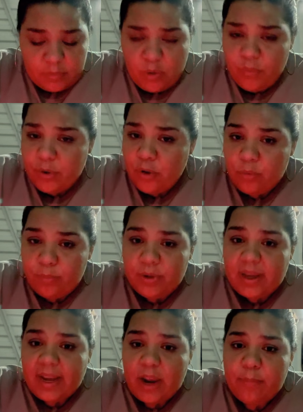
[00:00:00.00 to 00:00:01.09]
Read a whole book.
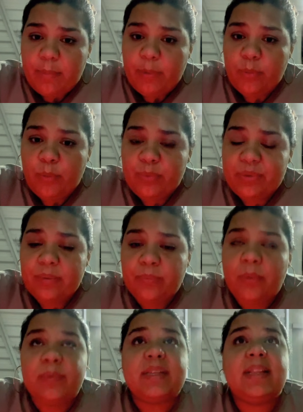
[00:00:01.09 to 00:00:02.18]
I can't remember
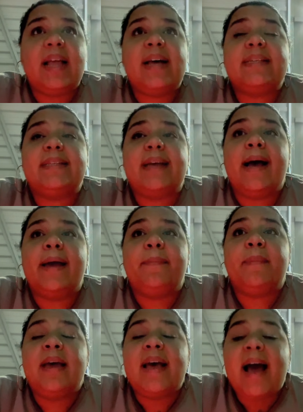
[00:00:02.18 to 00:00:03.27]
when was the last time
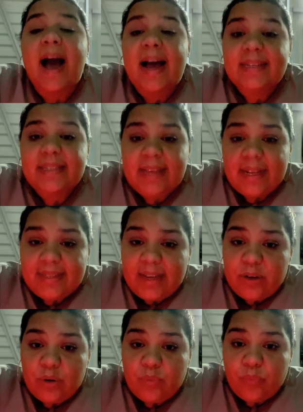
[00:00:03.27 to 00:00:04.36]
I sat
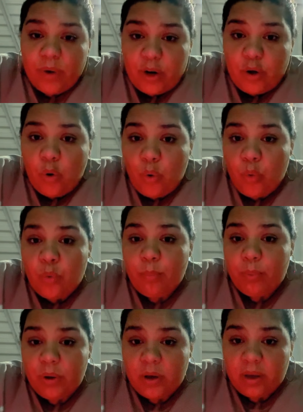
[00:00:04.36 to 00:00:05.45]
down and read a whole
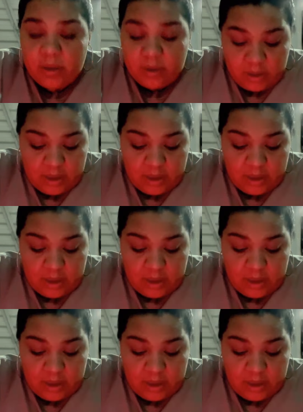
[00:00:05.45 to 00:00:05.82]
book